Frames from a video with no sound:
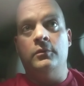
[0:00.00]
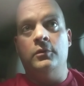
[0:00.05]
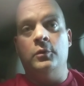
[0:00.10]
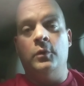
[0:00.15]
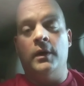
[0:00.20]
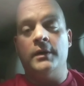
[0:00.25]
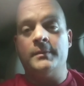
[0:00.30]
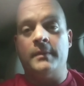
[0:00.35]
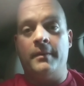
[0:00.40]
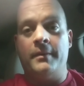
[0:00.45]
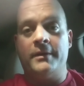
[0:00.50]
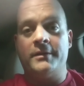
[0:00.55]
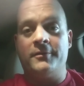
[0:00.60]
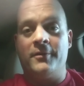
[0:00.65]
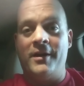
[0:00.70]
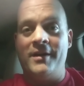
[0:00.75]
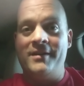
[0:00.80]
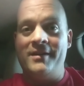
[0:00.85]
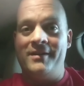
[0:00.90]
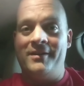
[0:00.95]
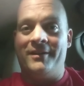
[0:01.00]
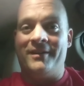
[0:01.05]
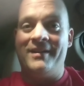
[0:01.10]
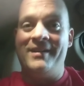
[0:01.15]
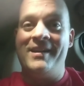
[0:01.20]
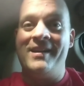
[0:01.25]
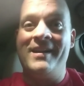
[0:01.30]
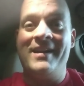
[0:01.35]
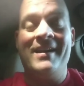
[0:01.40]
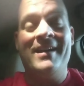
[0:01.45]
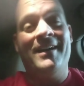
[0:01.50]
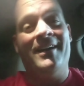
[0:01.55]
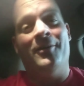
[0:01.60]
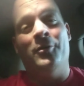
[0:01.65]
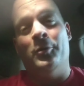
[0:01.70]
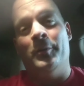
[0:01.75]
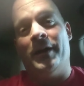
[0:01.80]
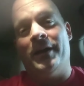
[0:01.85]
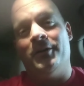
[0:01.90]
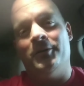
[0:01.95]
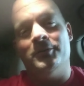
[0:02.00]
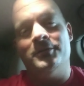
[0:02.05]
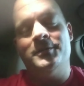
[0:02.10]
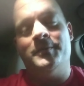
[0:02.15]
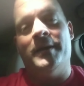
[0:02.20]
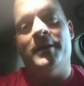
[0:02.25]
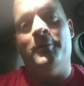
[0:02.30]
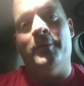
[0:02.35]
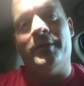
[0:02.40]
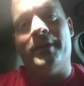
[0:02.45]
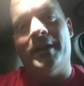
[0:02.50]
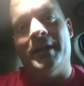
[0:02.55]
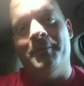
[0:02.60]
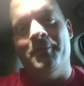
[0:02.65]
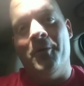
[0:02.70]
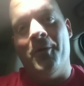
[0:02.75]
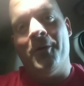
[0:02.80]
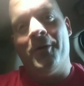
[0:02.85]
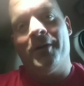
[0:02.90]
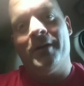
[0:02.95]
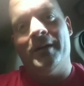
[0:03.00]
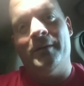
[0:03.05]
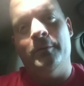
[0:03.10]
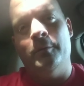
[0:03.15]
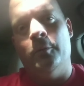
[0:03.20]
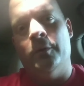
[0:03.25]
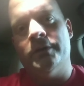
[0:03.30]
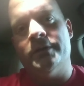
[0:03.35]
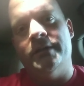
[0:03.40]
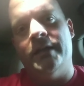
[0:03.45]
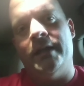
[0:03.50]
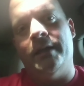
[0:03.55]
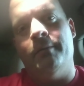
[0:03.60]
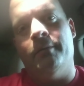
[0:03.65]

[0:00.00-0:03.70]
who was my best friend, or whom I don't speak with anymore, wasn't